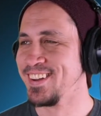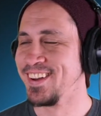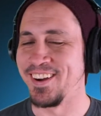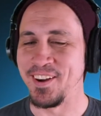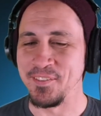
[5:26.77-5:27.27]

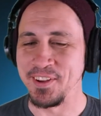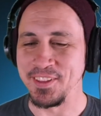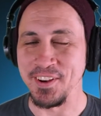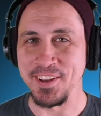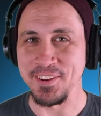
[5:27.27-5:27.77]
Oh, man,
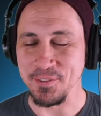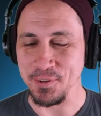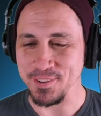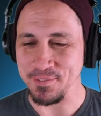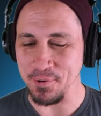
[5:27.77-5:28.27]
they're headed
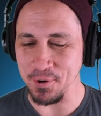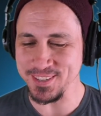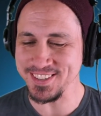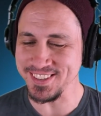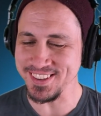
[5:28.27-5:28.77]
for a
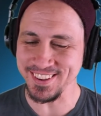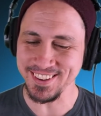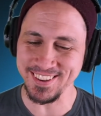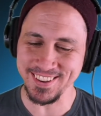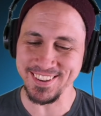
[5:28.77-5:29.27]
divorce.
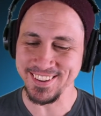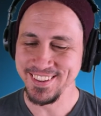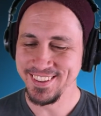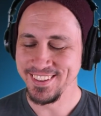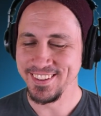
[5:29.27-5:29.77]

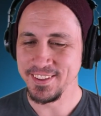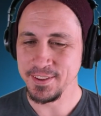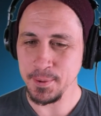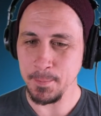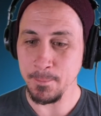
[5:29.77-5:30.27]
6
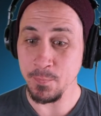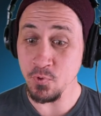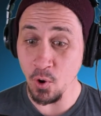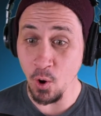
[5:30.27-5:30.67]
days. 6